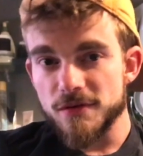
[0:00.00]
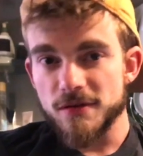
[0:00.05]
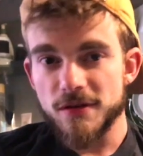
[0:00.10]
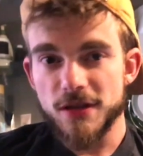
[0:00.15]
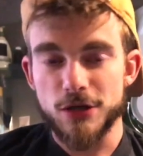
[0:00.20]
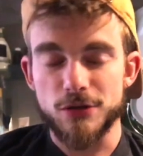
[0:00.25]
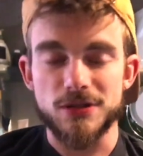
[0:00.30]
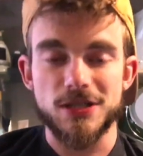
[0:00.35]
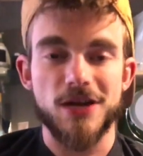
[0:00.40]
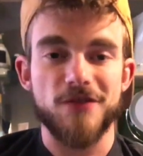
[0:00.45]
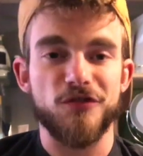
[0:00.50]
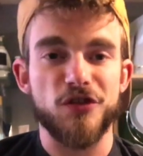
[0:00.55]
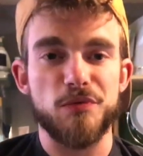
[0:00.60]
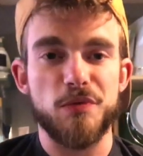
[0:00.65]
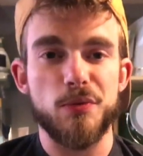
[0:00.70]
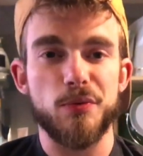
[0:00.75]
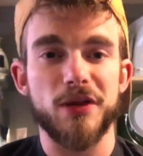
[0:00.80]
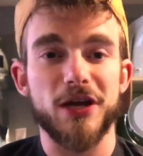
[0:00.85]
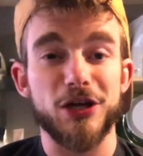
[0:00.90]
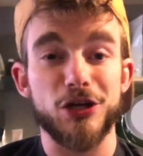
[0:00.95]
There was definitely
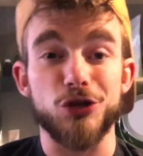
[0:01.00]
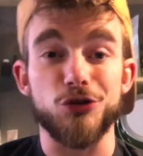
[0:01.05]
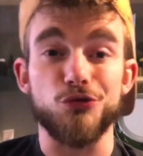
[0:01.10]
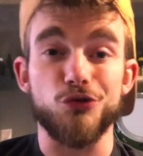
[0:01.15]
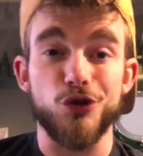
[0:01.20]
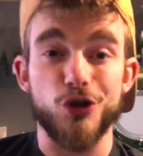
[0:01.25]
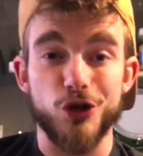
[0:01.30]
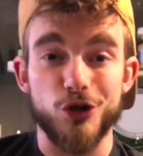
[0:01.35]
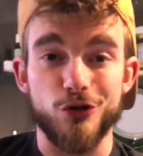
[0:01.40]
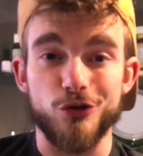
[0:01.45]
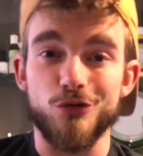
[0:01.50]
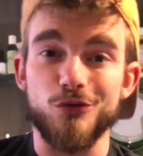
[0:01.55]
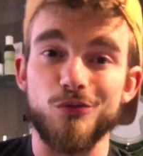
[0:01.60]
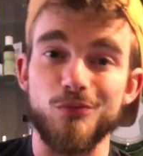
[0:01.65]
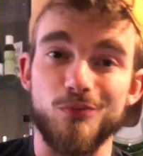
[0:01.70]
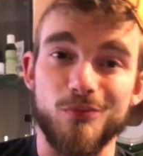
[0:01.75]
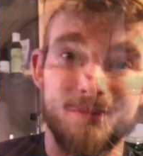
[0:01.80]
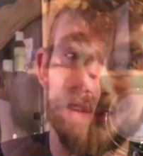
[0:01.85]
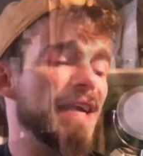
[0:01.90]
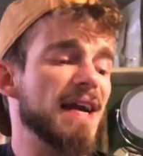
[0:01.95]
people like you knew.
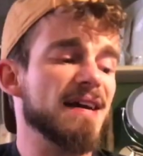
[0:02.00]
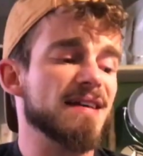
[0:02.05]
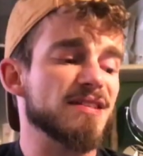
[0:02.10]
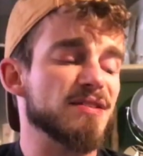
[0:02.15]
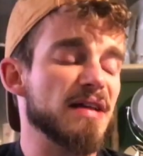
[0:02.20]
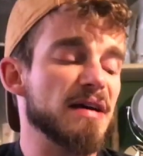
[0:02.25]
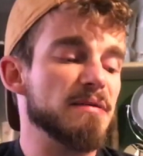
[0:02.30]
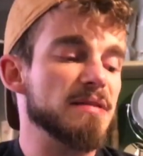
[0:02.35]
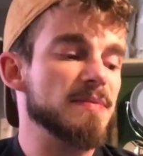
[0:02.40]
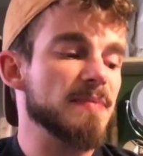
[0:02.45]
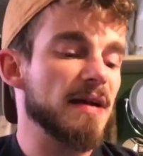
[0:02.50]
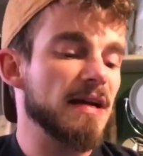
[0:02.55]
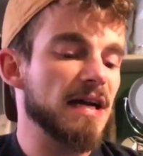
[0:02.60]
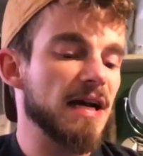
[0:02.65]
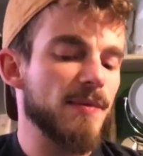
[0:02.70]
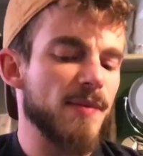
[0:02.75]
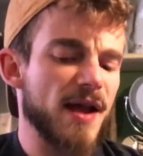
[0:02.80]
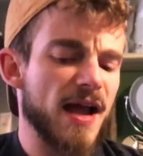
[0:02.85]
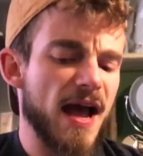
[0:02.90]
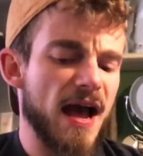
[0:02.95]
Yeah, so that was my
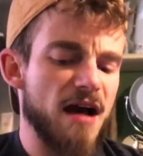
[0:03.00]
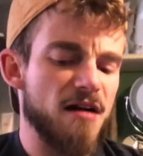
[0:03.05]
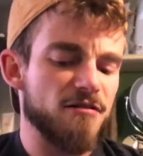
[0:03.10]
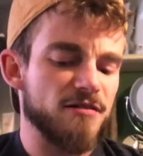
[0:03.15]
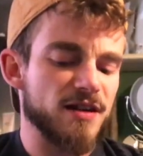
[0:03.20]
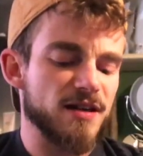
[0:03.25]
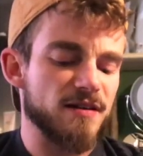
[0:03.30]
coming out,